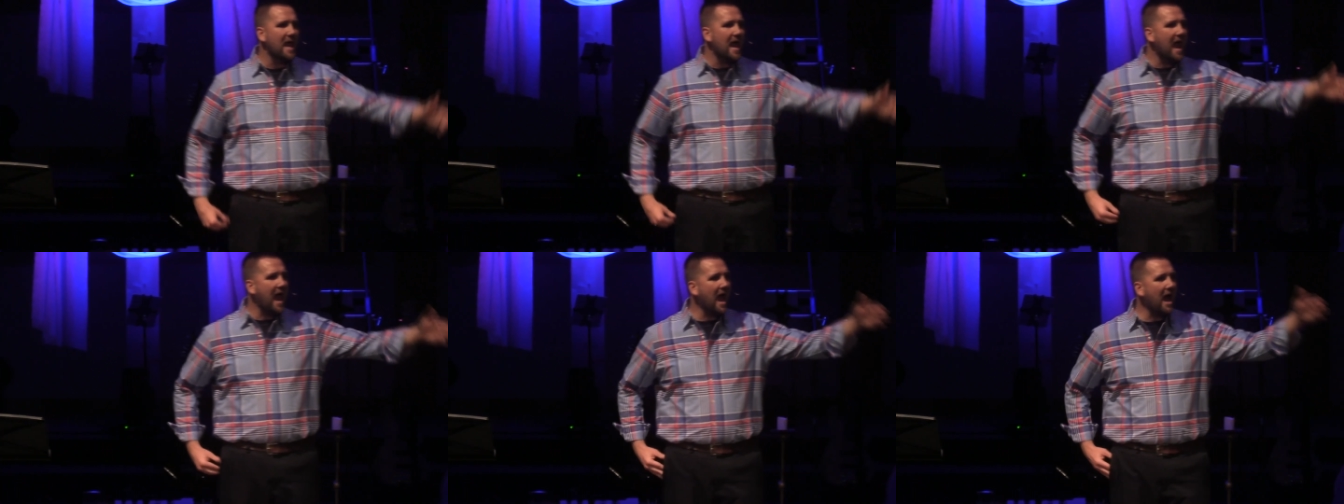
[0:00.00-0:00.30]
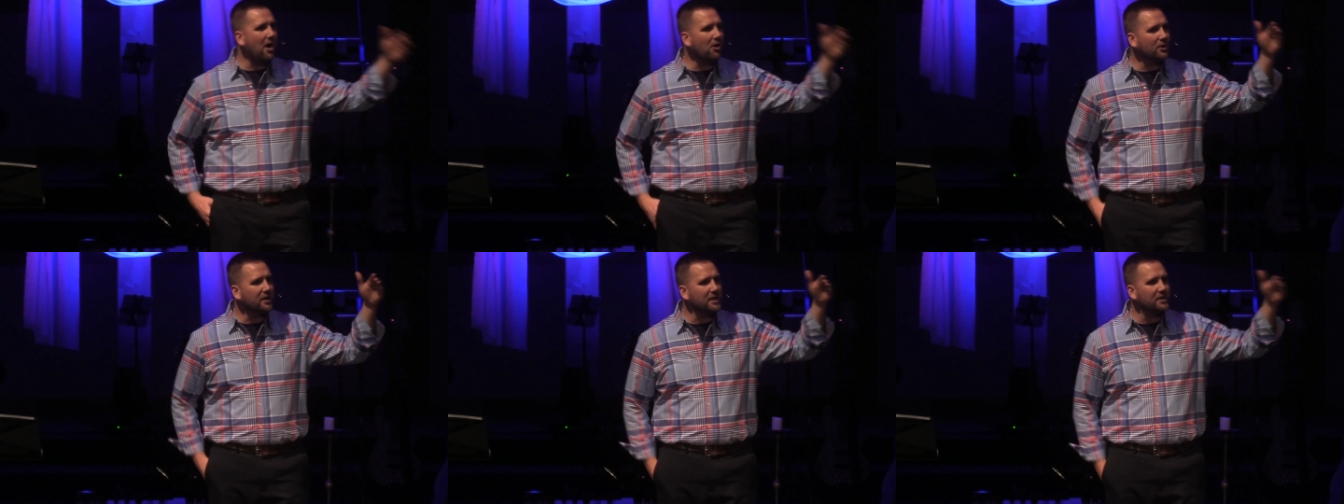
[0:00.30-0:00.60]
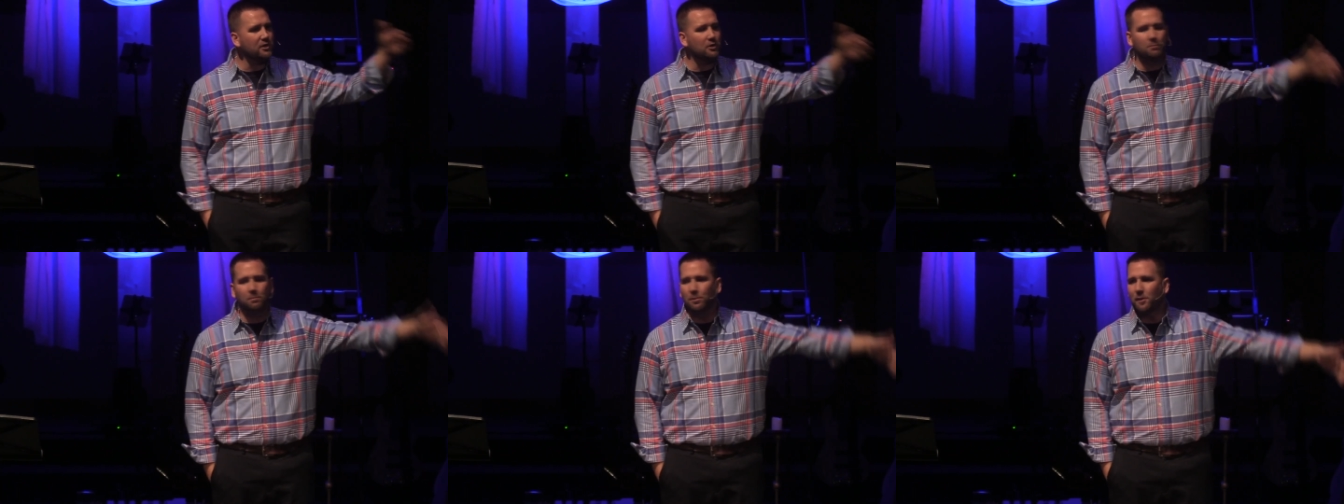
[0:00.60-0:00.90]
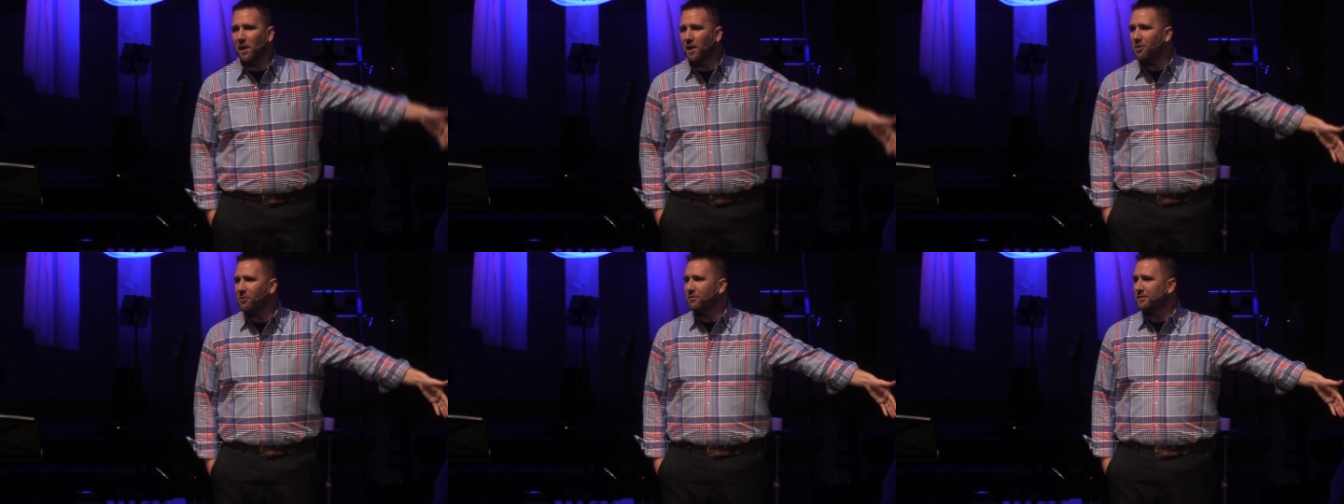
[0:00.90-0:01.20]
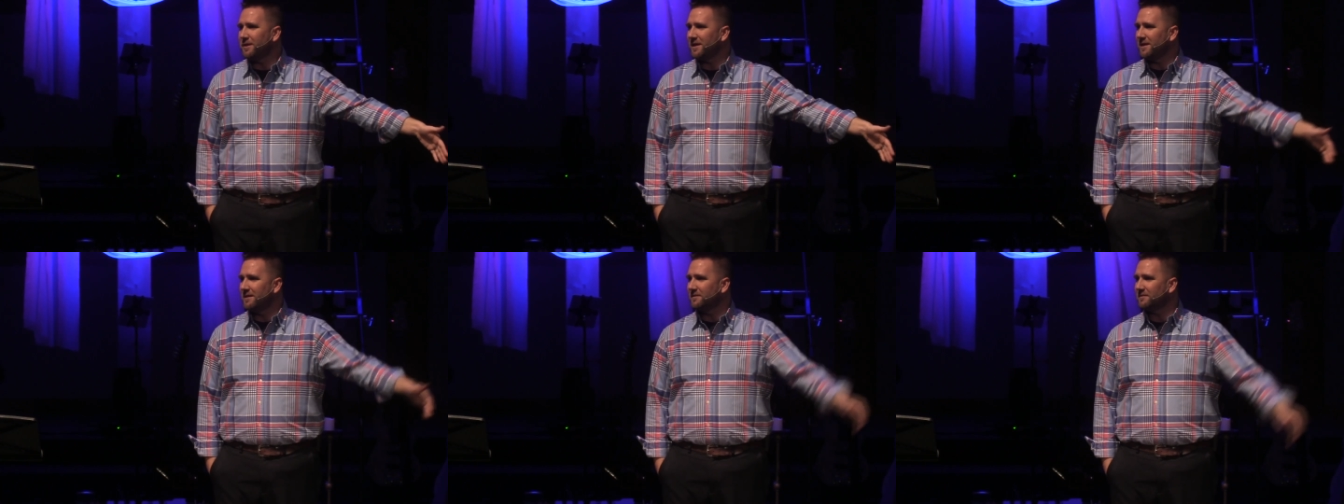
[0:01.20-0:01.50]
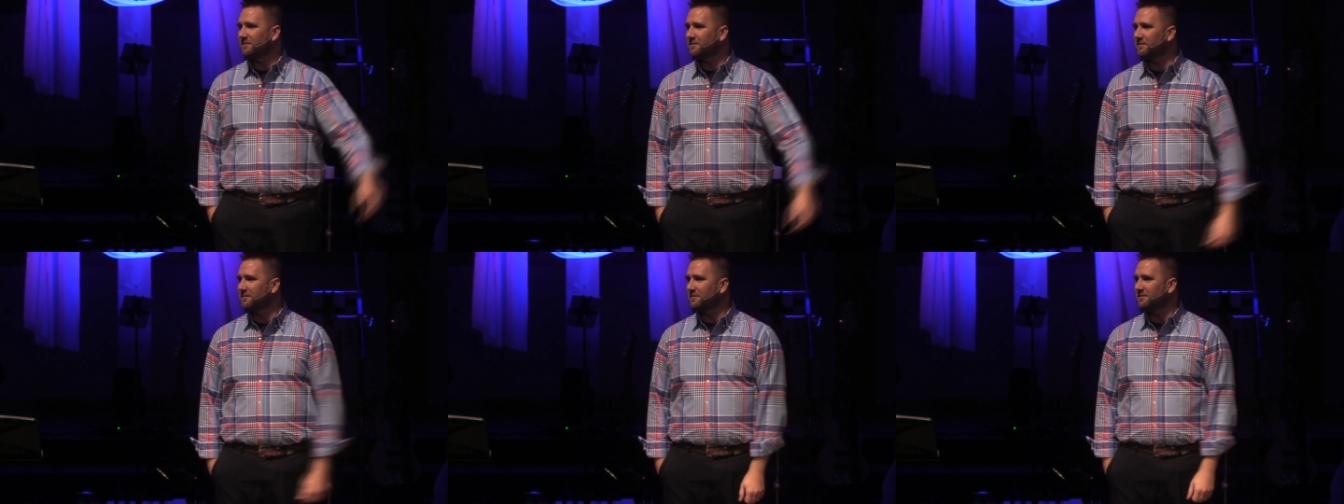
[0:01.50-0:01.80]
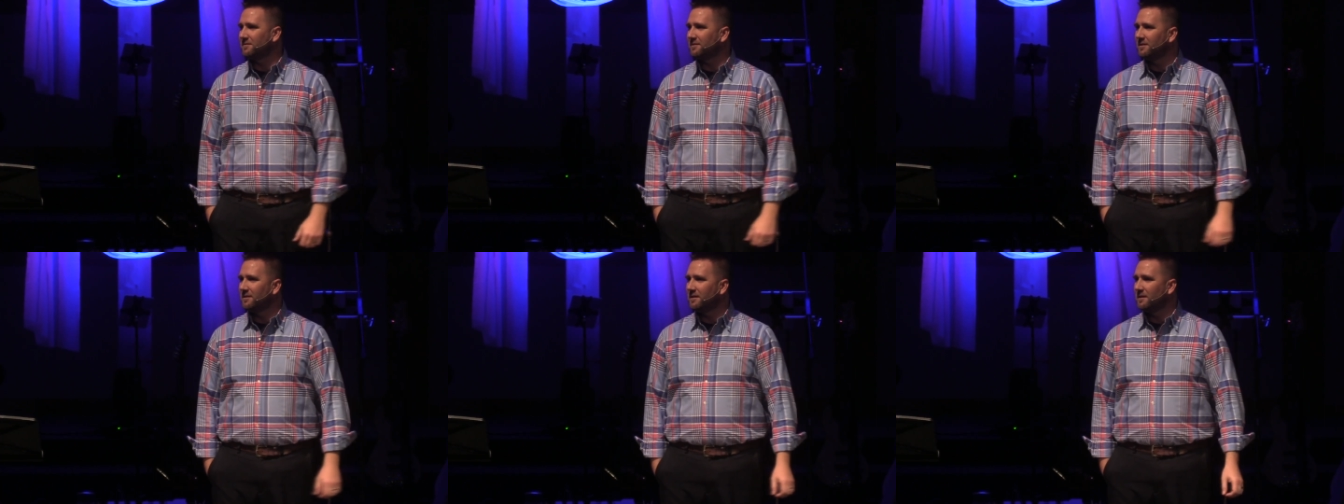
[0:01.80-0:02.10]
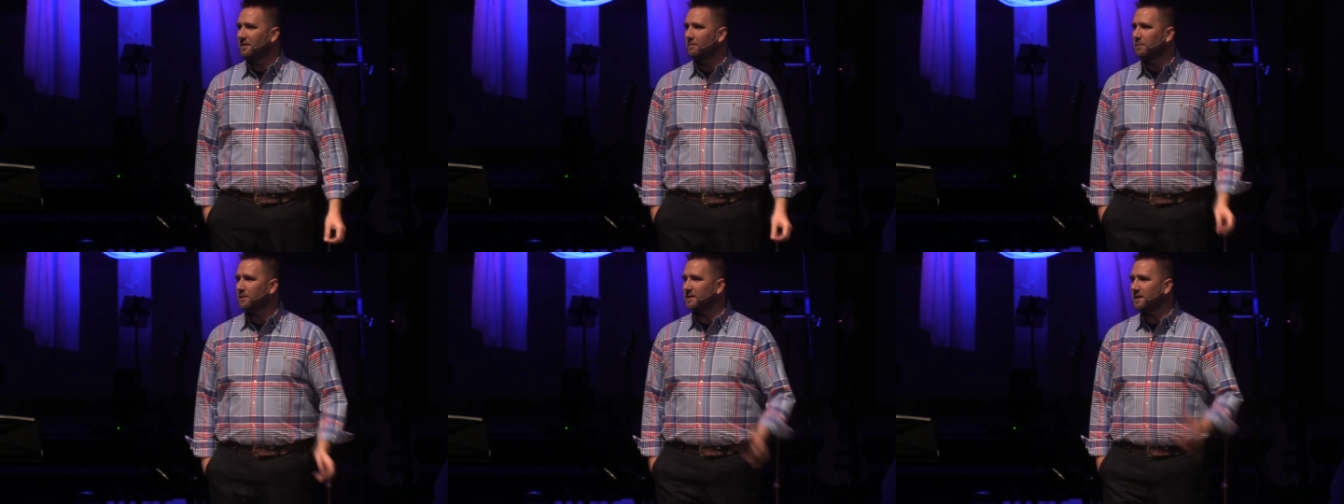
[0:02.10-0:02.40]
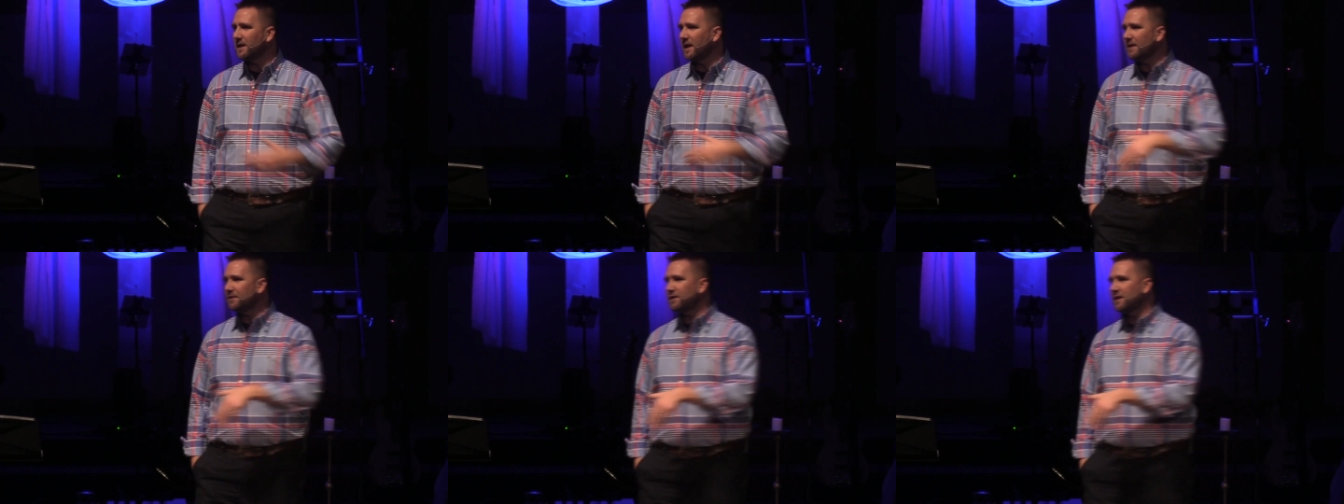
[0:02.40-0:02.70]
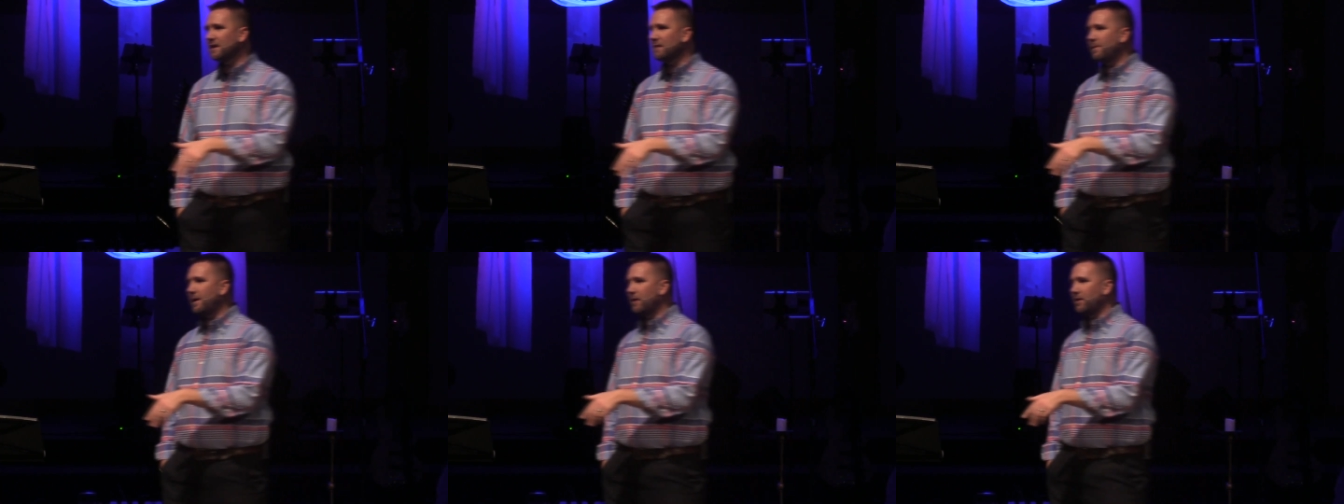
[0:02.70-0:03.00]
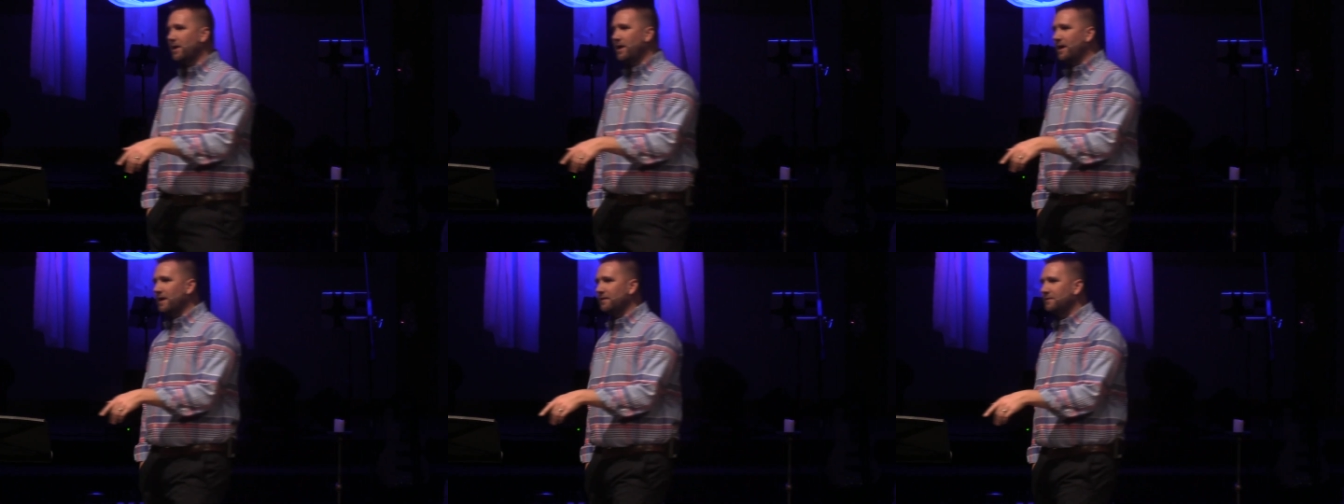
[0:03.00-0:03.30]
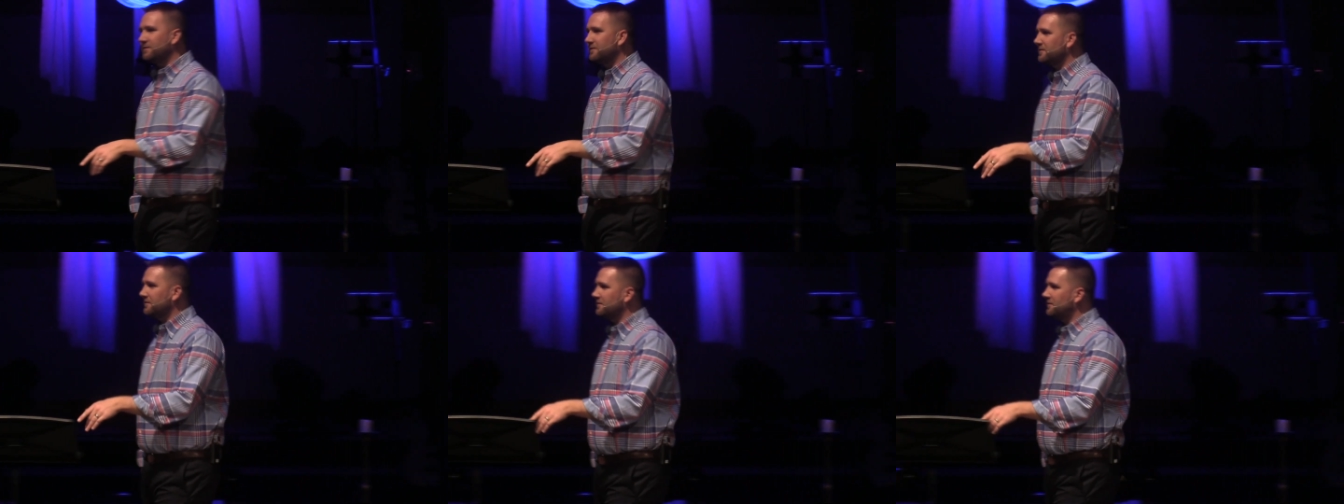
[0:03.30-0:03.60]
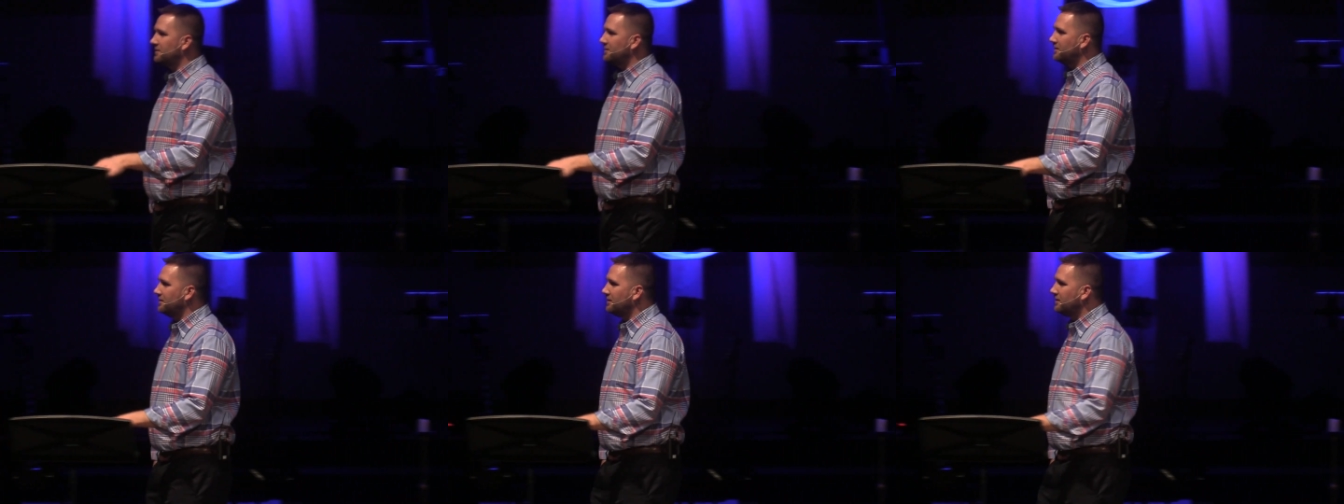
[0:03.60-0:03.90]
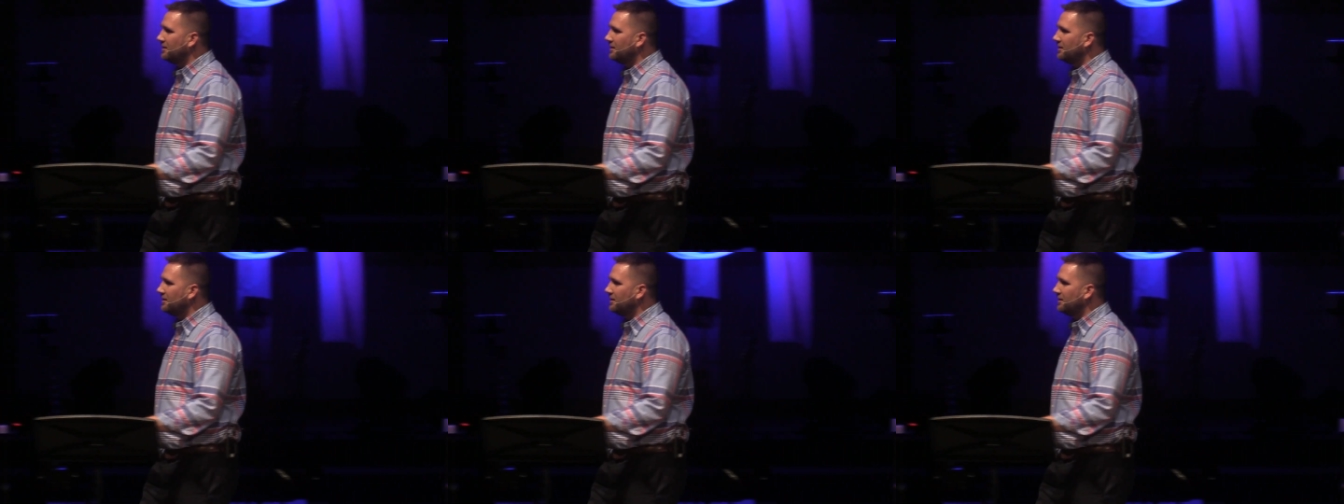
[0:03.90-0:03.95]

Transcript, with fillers: how can you blow this? But then I think about us.